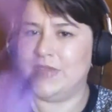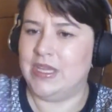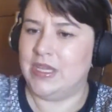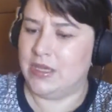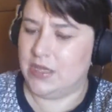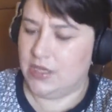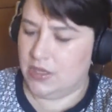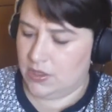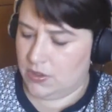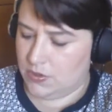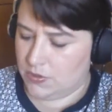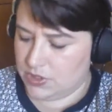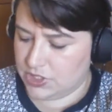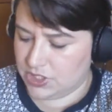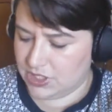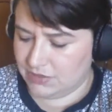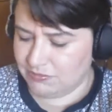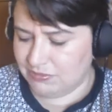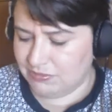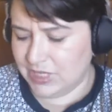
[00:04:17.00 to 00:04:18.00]
see that, they're a little bit
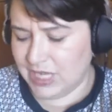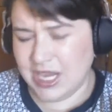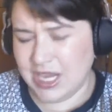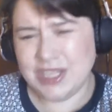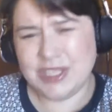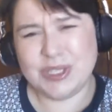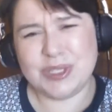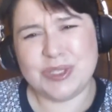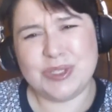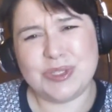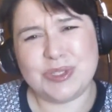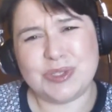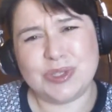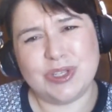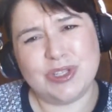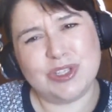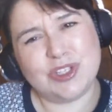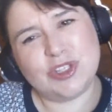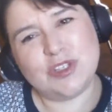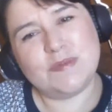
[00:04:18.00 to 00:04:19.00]
floppy,
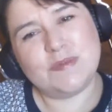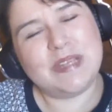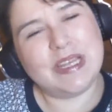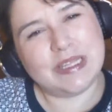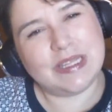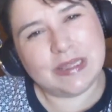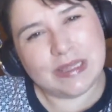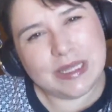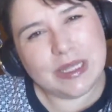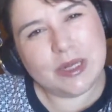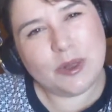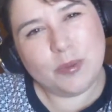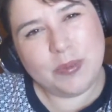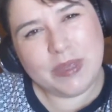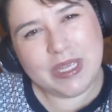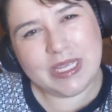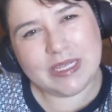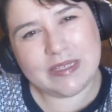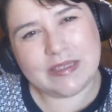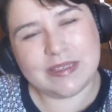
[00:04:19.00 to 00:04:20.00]
which
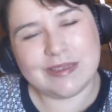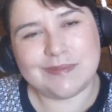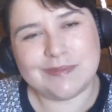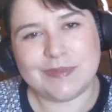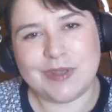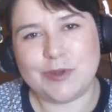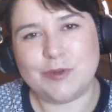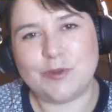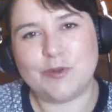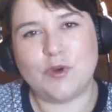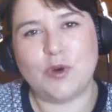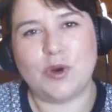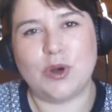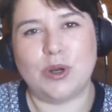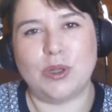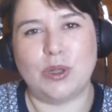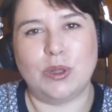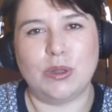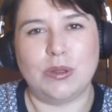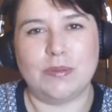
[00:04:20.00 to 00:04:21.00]
kind of
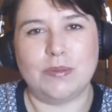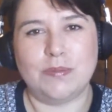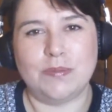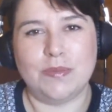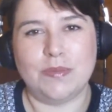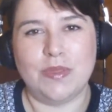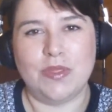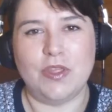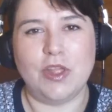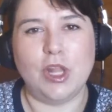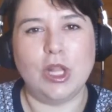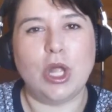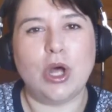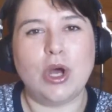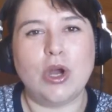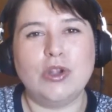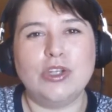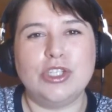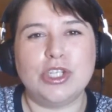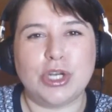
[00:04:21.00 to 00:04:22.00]
concerns me a little
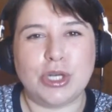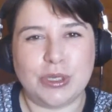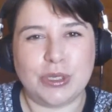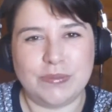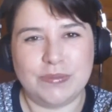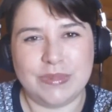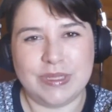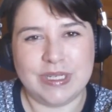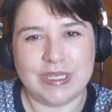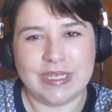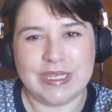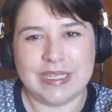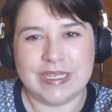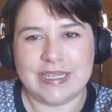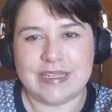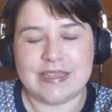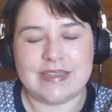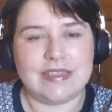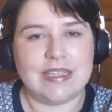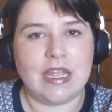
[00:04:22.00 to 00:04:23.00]
bit for
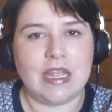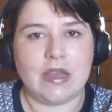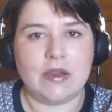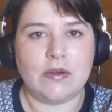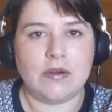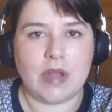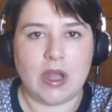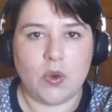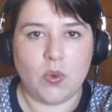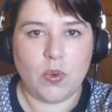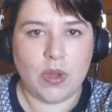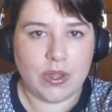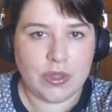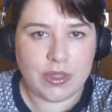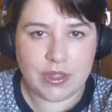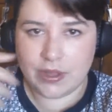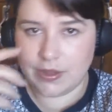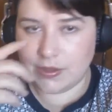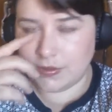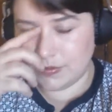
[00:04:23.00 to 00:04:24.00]
the
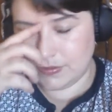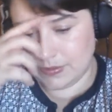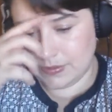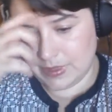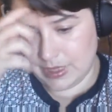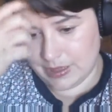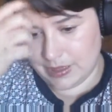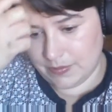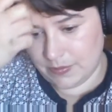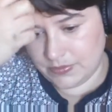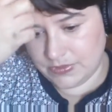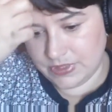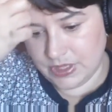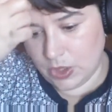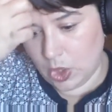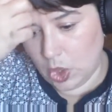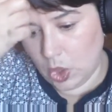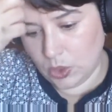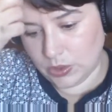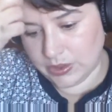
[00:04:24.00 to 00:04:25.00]
long term
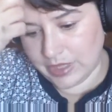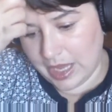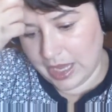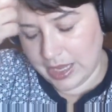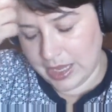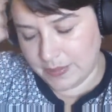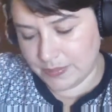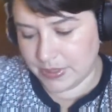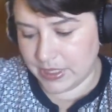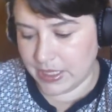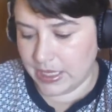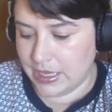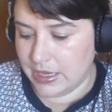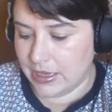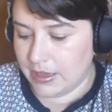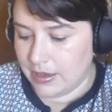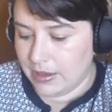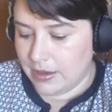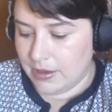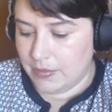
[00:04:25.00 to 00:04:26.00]
to see how well
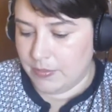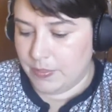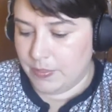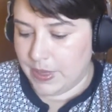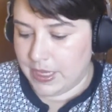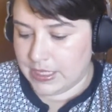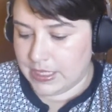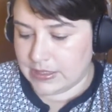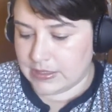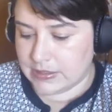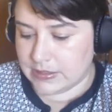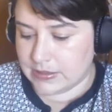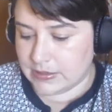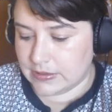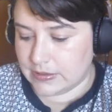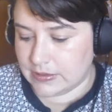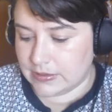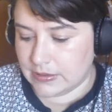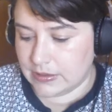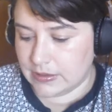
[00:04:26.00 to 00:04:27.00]
they'll
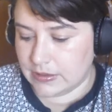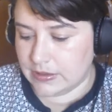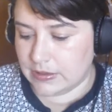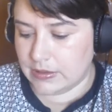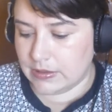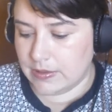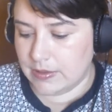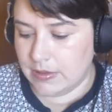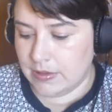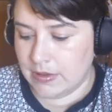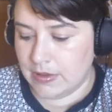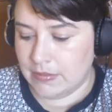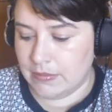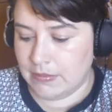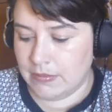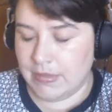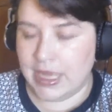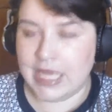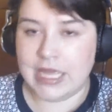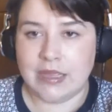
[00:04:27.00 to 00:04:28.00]
hold up.
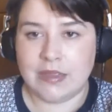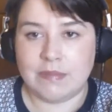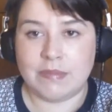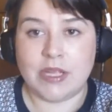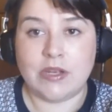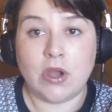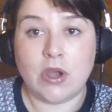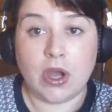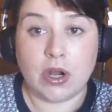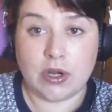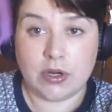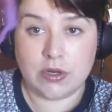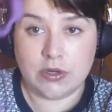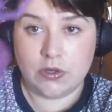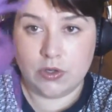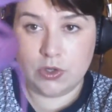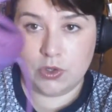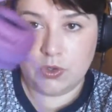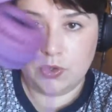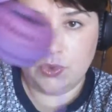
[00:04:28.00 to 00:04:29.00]

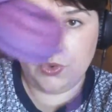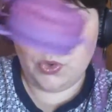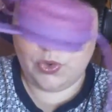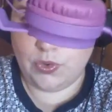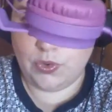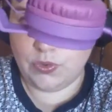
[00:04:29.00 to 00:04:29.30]
But